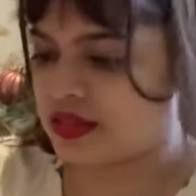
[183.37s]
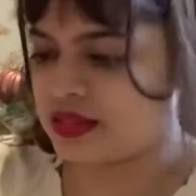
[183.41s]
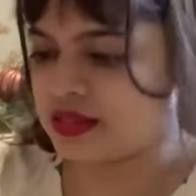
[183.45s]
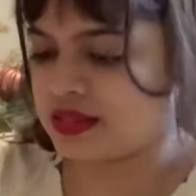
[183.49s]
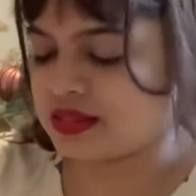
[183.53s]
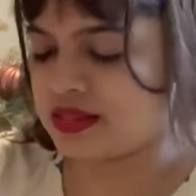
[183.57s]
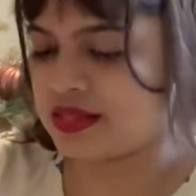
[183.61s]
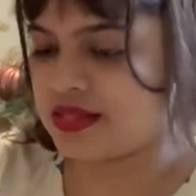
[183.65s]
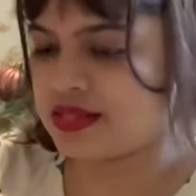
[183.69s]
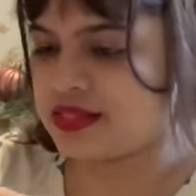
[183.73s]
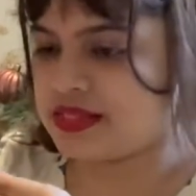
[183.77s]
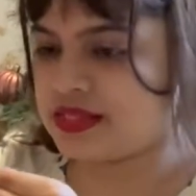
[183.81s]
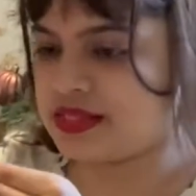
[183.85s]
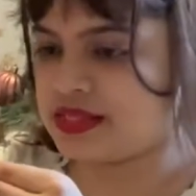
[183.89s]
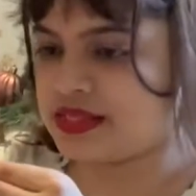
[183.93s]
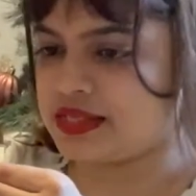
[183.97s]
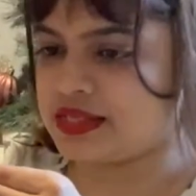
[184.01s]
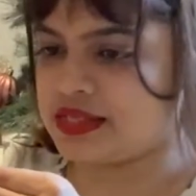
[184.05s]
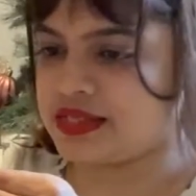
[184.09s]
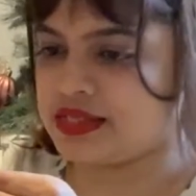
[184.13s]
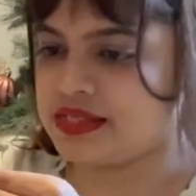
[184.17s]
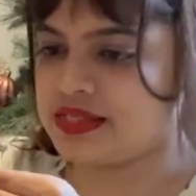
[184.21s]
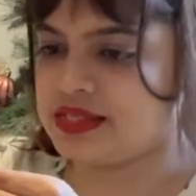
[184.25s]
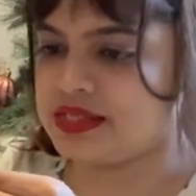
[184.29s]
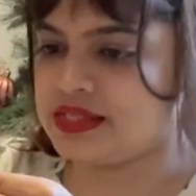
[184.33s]
This
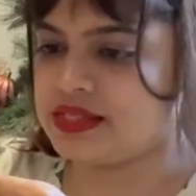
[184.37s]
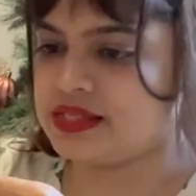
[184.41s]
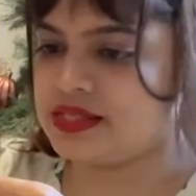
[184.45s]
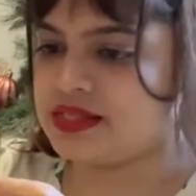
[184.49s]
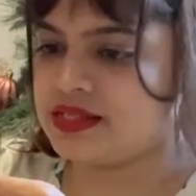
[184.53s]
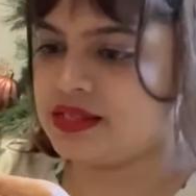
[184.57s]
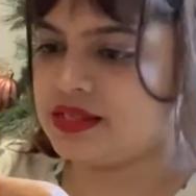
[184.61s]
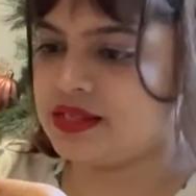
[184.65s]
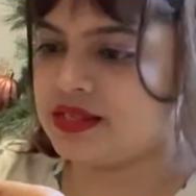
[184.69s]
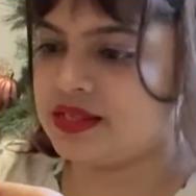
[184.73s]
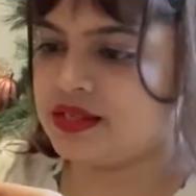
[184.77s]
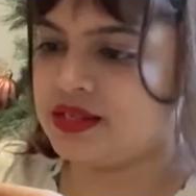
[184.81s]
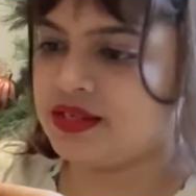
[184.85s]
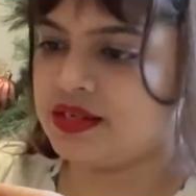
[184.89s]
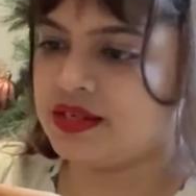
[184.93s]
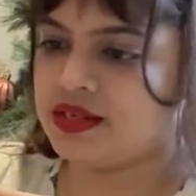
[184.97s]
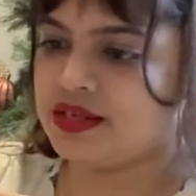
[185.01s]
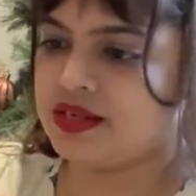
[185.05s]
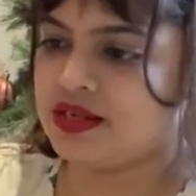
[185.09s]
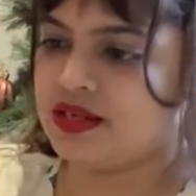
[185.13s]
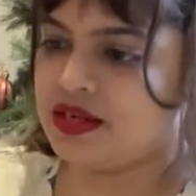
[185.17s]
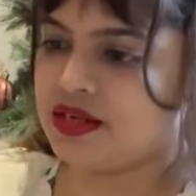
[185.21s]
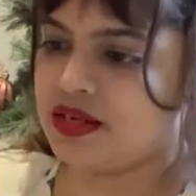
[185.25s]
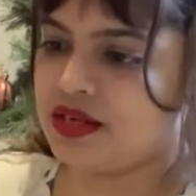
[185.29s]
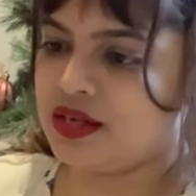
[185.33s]
is
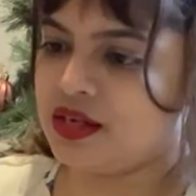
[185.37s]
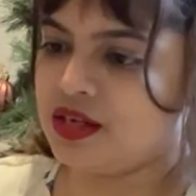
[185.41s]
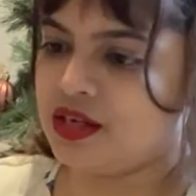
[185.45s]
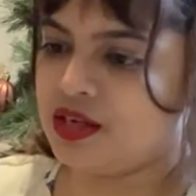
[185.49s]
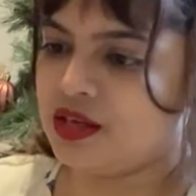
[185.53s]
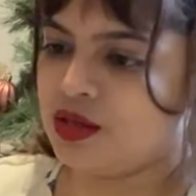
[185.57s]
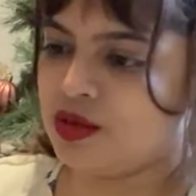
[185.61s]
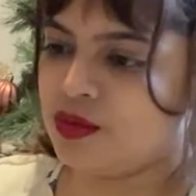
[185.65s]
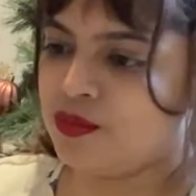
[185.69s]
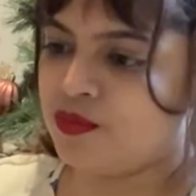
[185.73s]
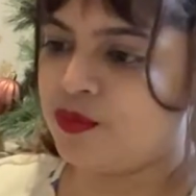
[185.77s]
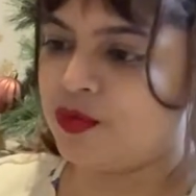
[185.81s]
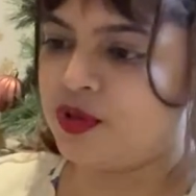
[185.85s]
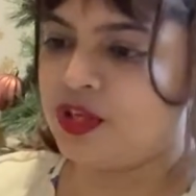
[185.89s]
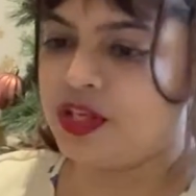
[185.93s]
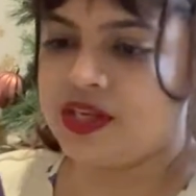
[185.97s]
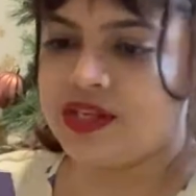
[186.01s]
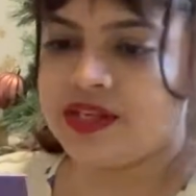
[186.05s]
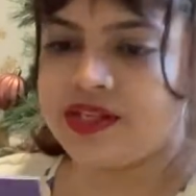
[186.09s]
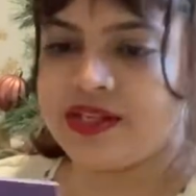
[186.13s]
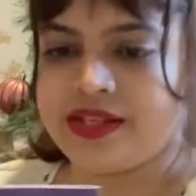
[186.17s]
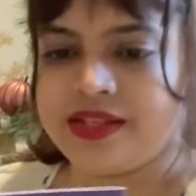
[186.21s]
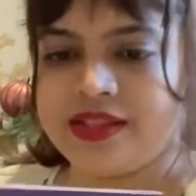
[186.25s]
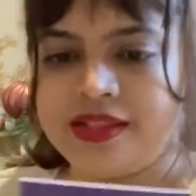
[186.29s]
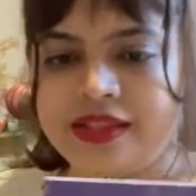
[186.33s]
Mulan
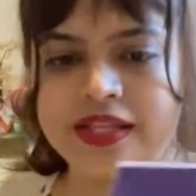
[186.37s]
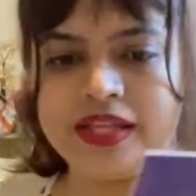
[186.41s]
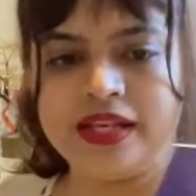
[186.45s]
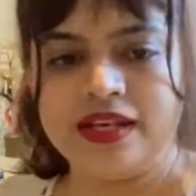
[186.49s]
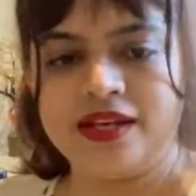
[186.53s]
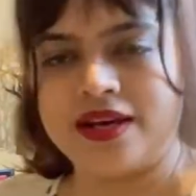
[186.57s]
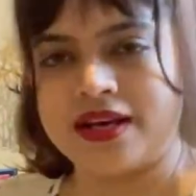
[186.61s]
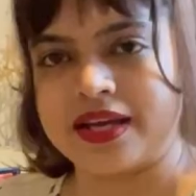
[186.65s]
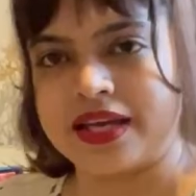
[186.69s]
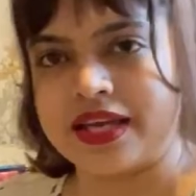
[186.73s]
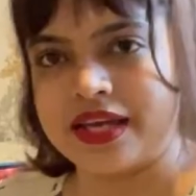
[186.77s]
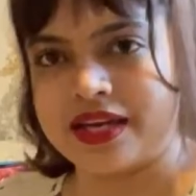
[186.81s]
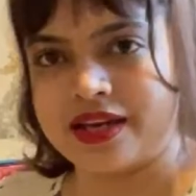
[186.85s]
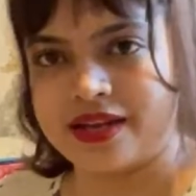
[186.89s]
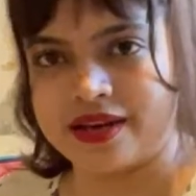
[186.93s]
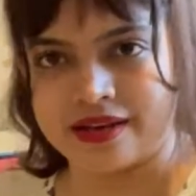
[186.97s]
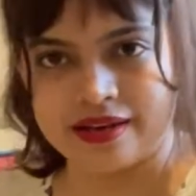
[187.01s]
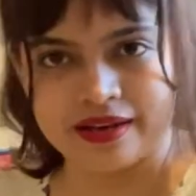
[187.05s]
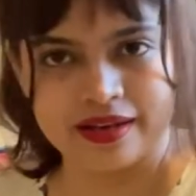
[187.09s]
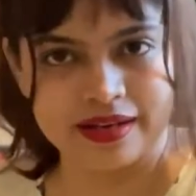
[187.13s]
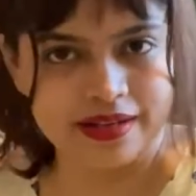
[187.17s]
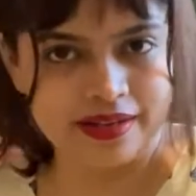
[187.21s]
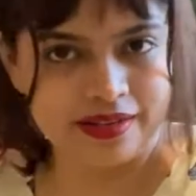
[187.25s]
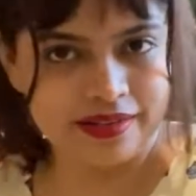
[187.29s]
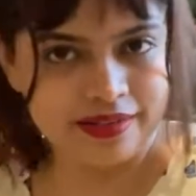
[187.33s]
and the Lucky
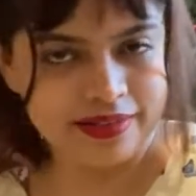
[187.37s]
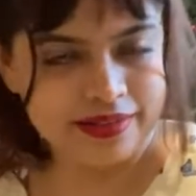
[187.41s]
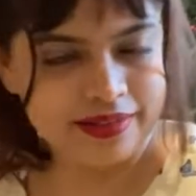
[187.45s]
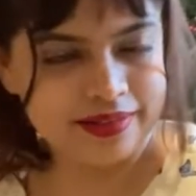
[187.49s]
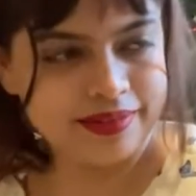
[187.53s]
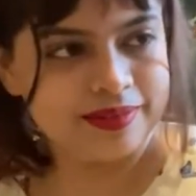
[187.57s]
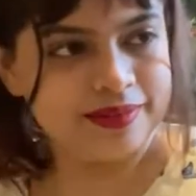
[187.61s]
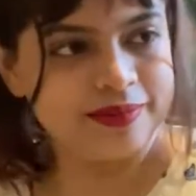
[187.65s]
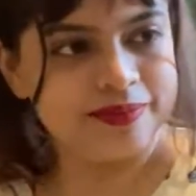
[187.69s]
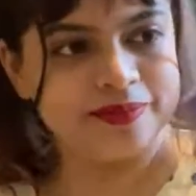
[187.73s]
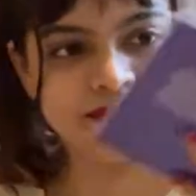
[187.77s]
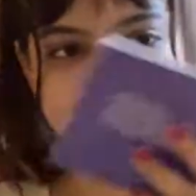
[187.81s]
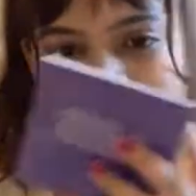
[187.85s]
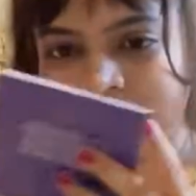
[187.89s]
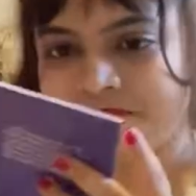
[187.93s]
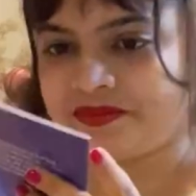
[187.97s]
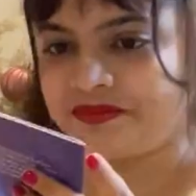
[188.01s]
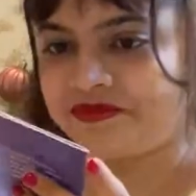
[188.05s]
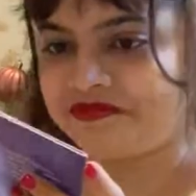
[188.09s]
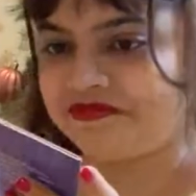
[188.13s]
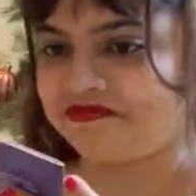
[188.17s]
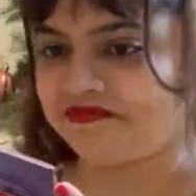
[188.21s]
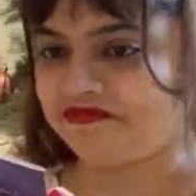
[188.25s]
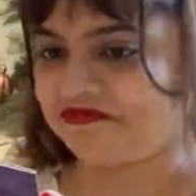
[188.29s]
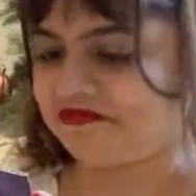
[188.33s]
Cricket.
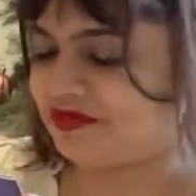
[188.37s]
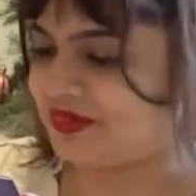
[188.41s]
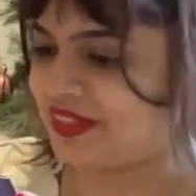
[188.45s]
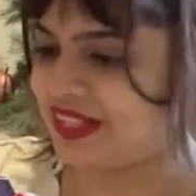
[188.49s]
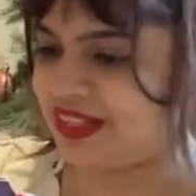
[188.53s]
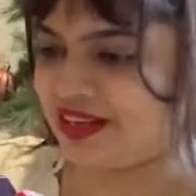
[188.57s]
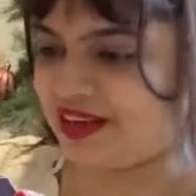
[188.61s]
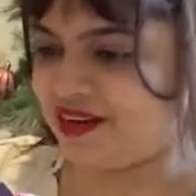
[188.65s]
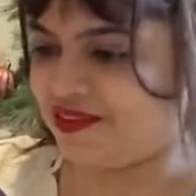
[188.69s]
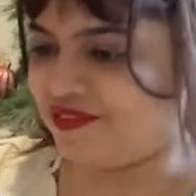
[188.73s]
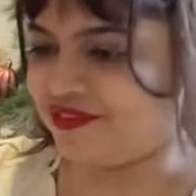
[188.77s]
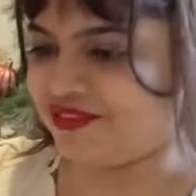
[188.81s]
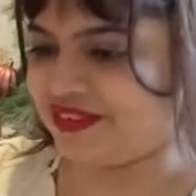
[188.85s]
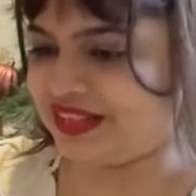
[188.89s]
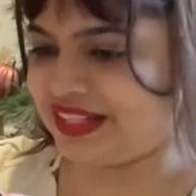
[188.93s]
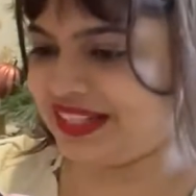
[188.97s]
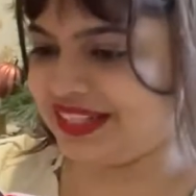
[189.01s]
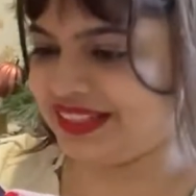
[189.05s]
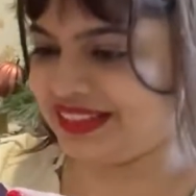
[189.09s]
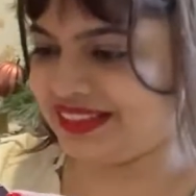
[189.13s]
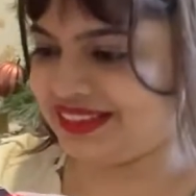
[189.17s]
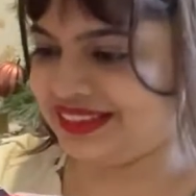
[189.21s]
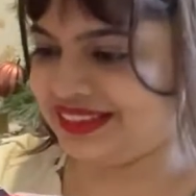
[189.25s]
Lovely.